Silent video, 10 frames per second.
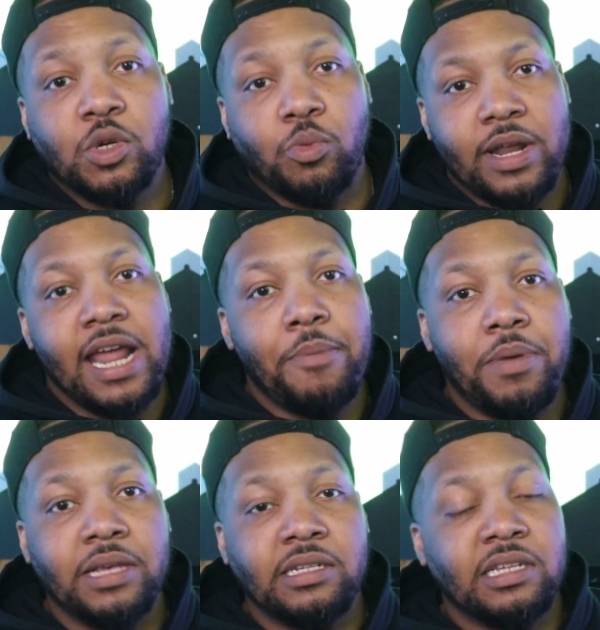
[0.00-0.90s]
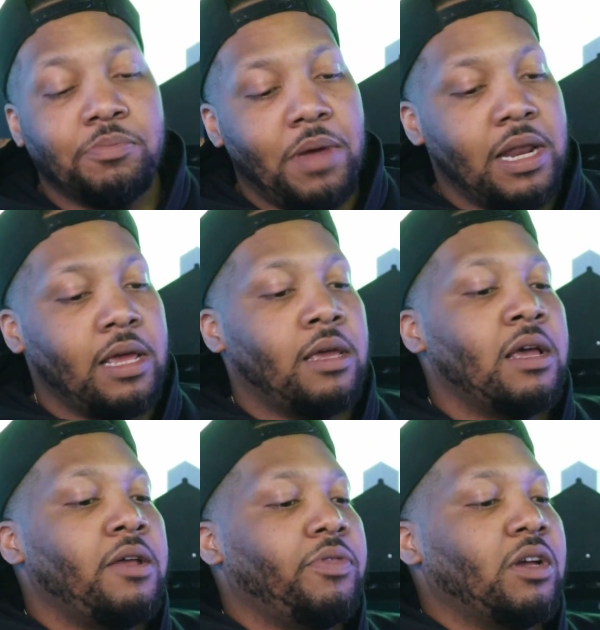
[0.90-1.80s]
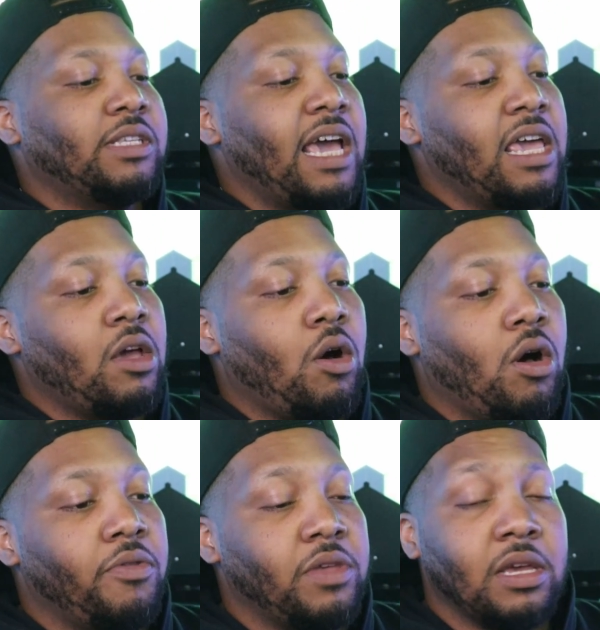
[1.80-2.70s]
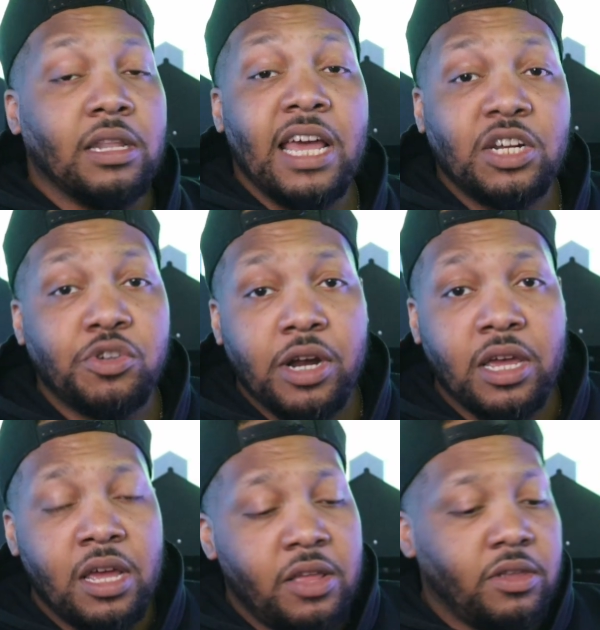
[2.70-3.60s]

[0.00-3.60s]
to run that business, meaning they're taking on the electric,